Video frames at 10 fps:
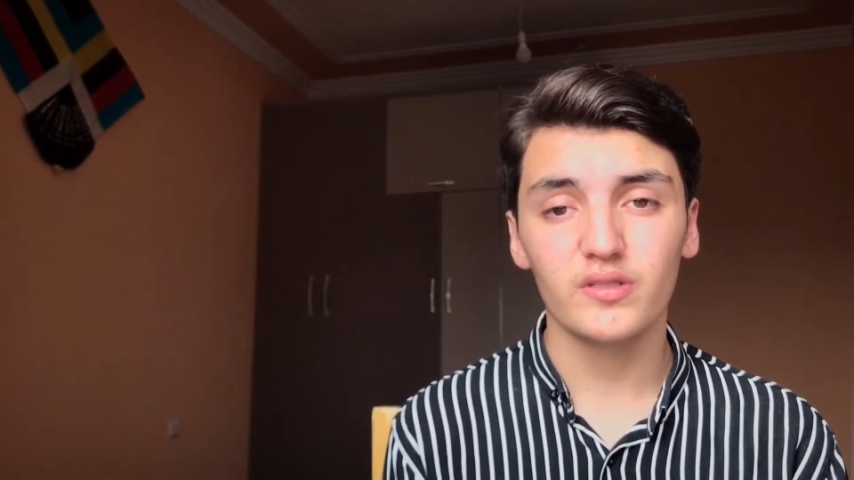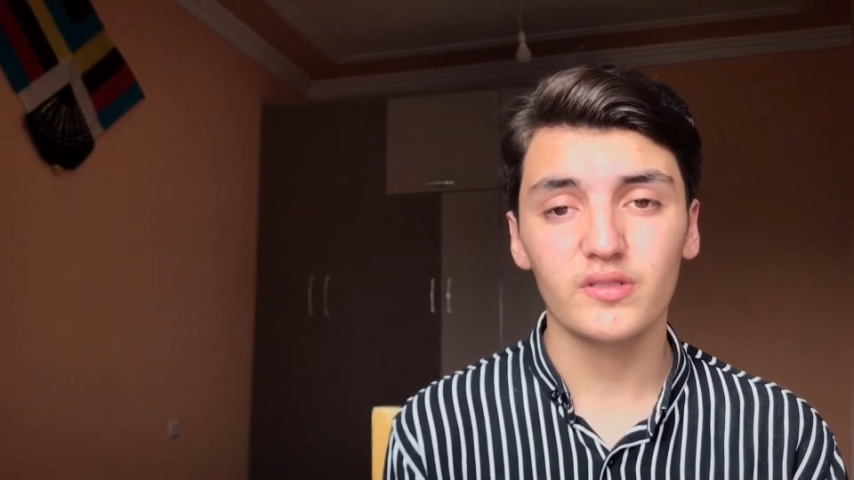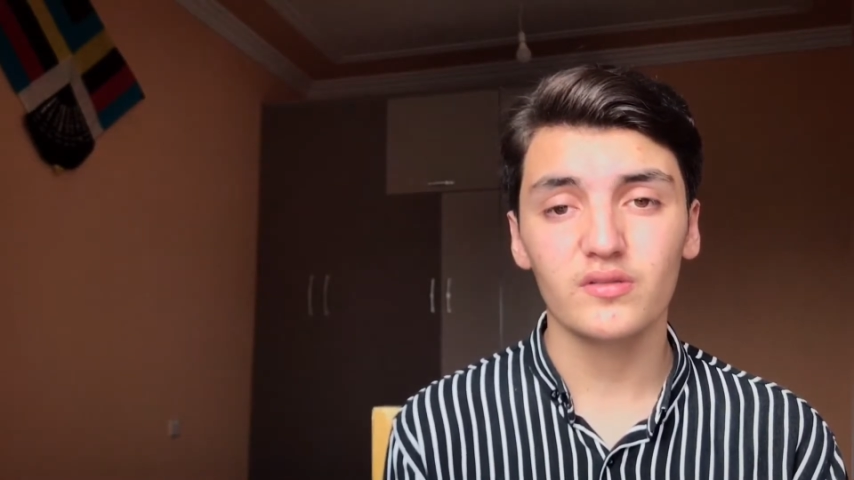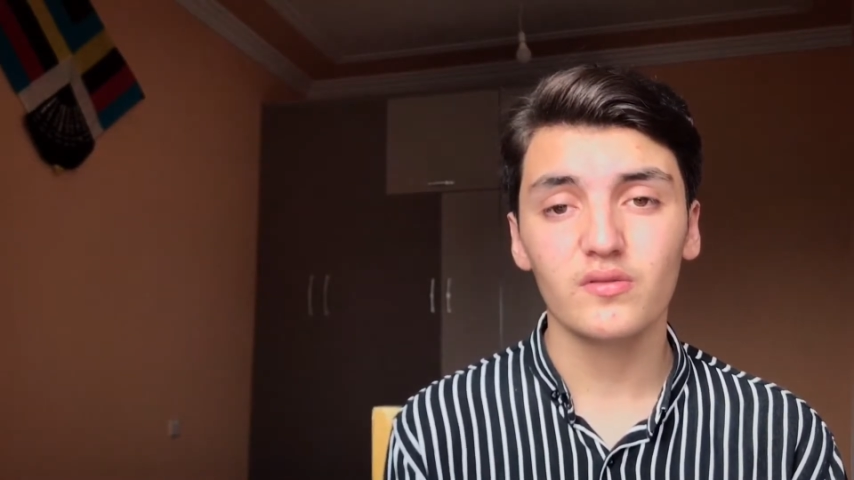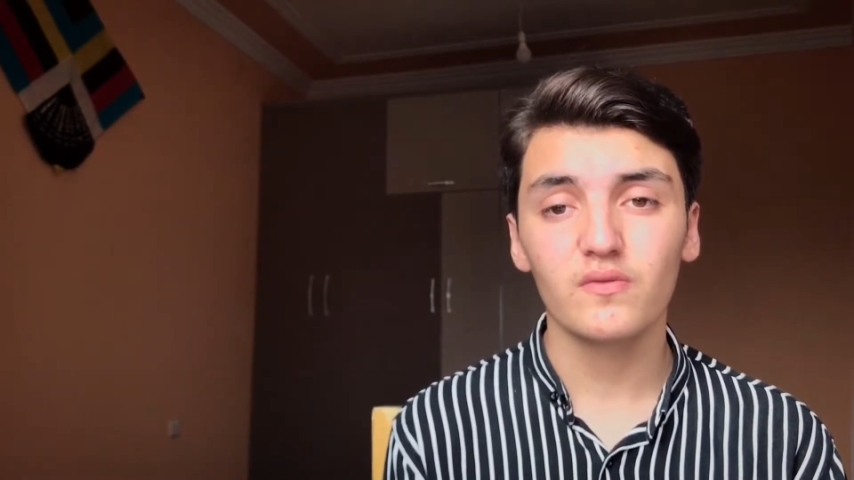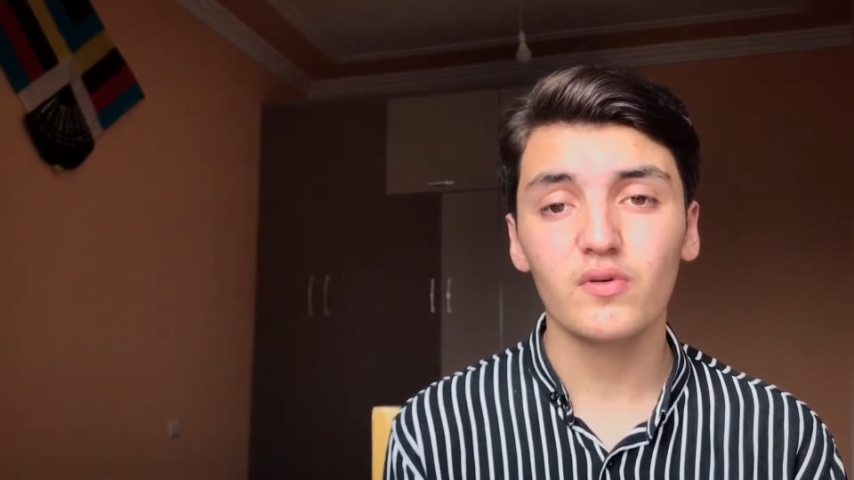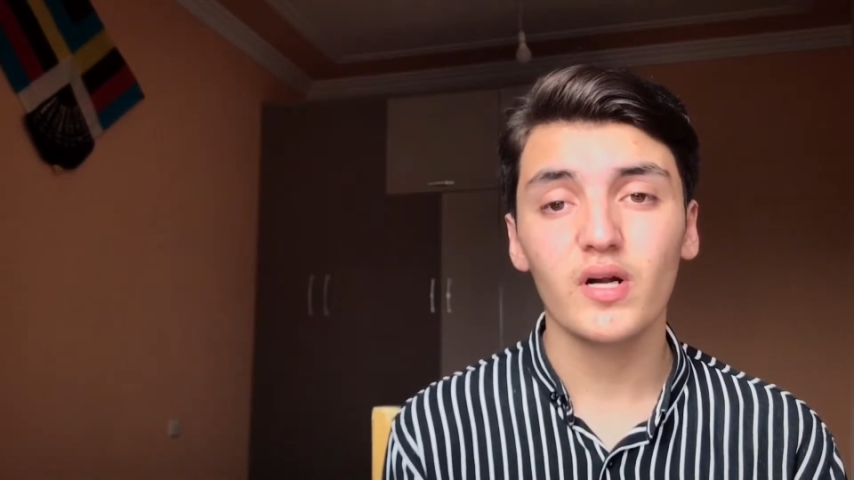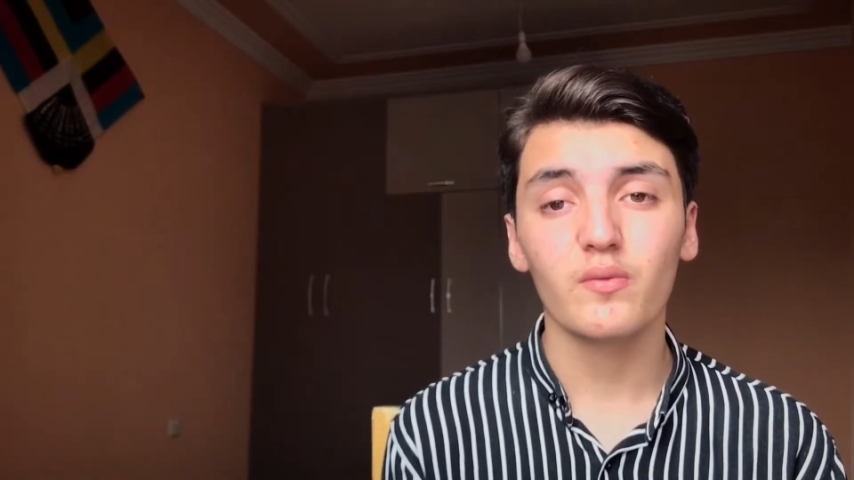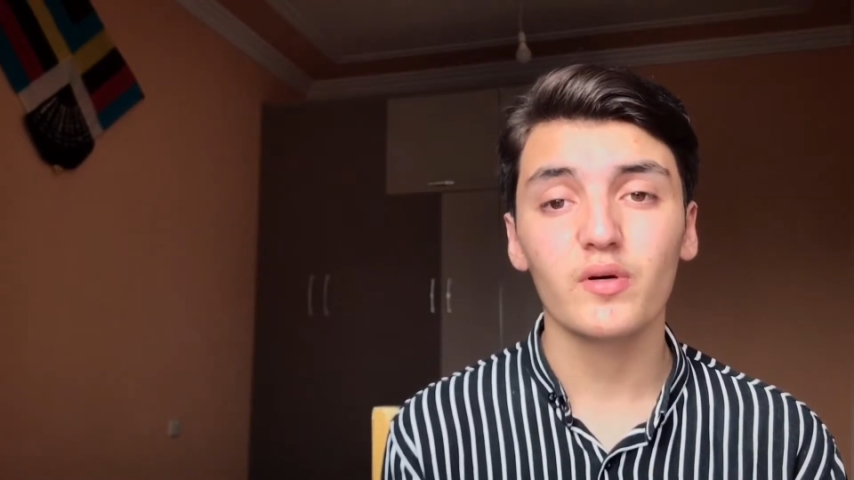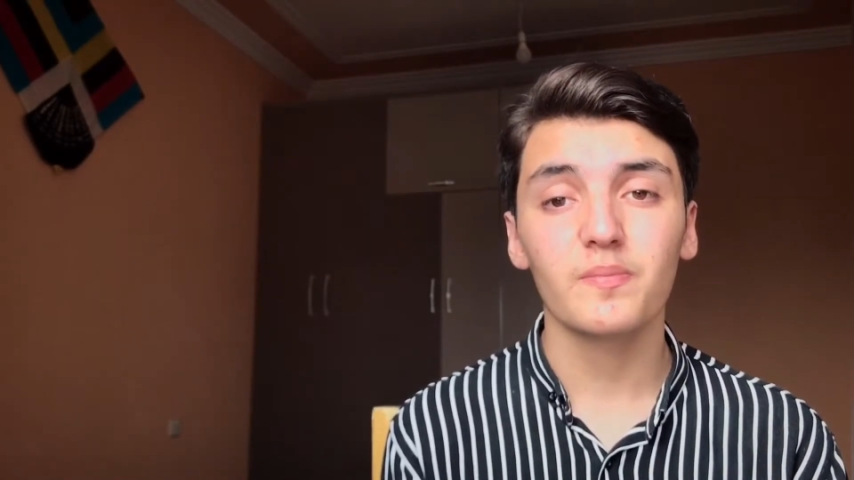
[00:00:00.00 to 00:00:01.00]
system for
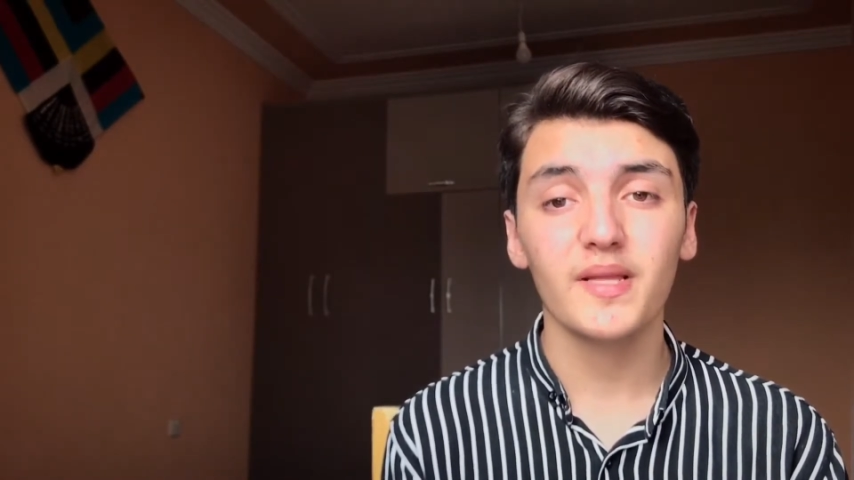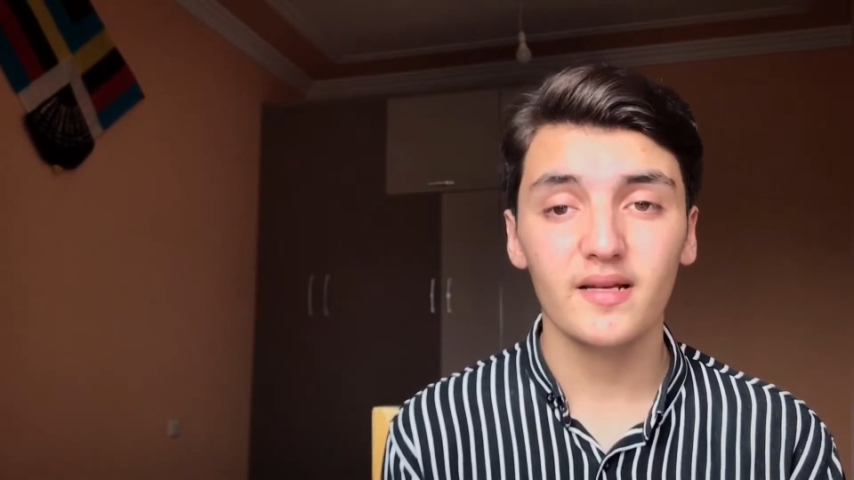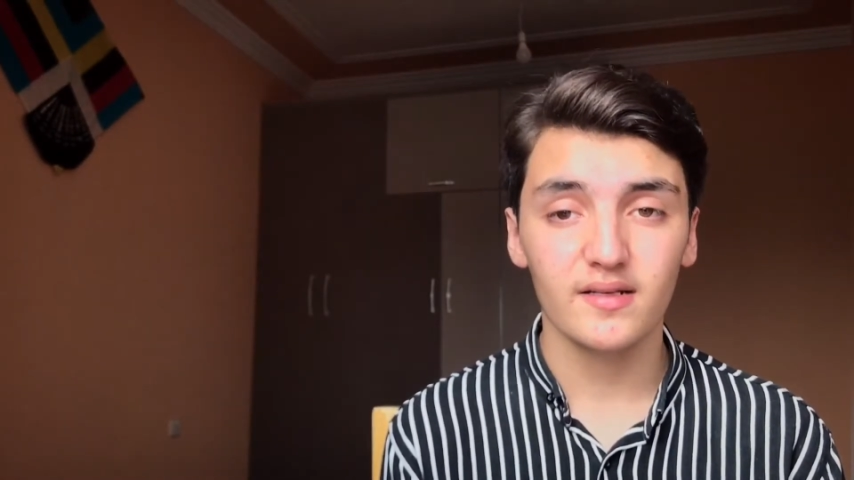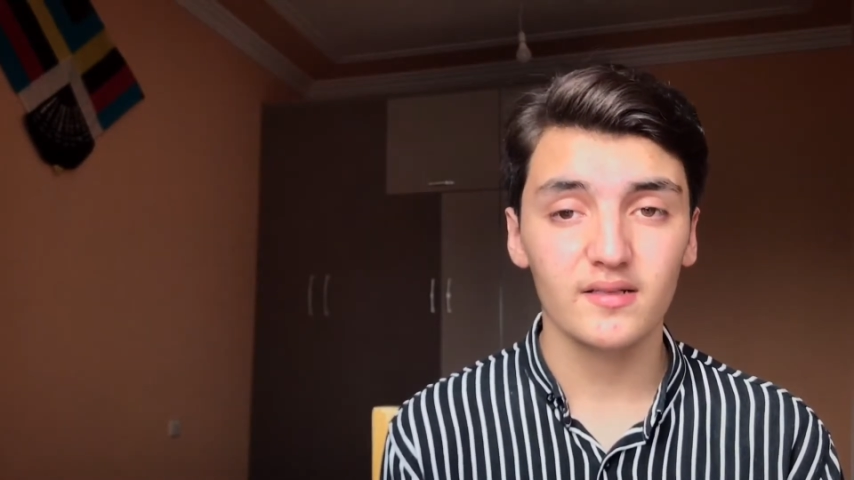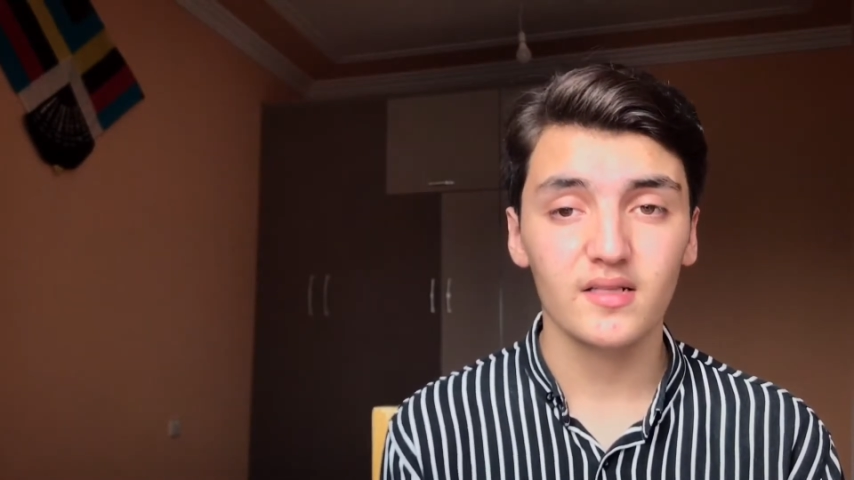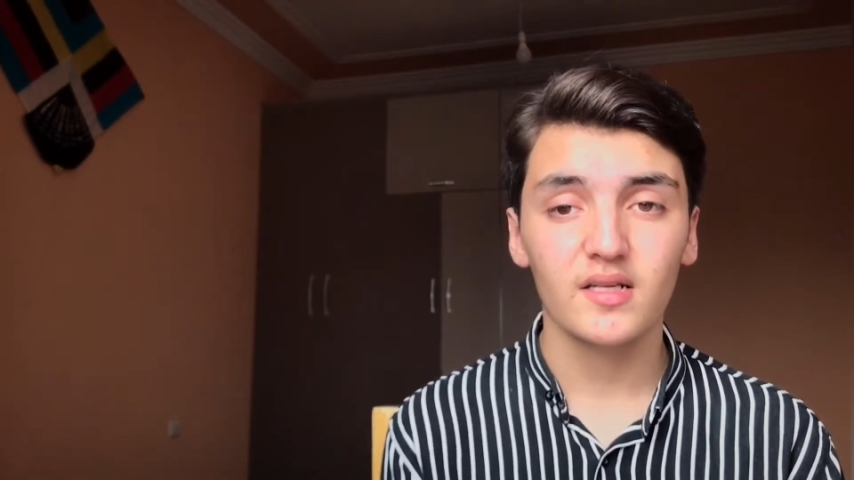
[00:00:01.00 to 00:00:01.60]
our planet.